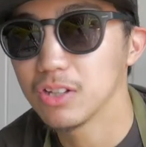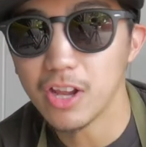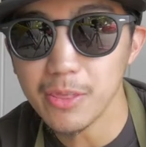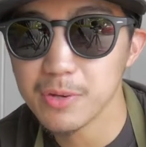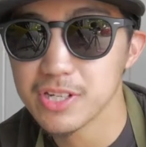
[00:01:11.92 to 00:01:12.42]
A
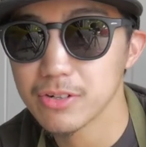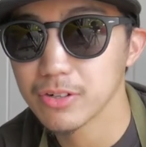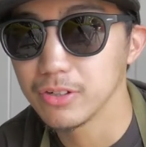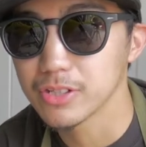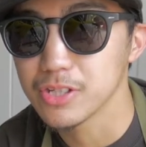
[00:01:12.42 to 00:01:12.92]
lot of the
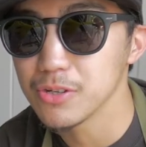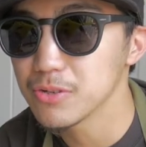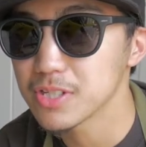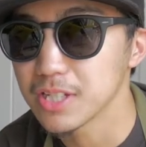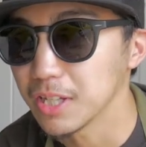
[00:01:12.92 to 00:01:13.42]
materials
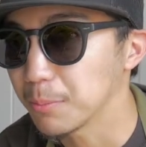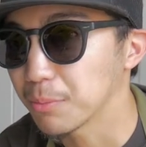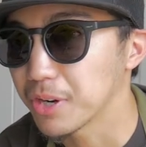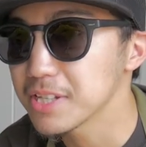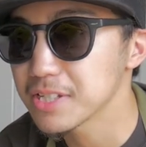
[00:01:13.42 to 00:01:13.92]
used in
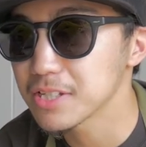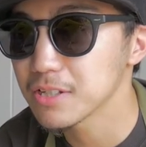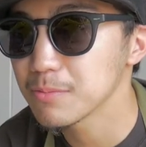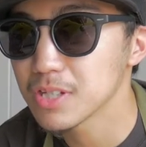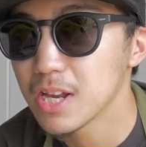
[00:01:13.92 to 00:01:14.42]
brake
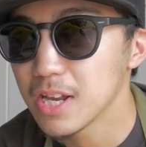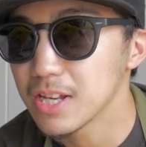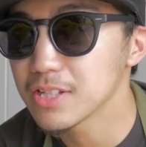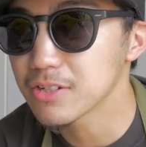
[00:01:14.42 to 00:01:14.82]
systems is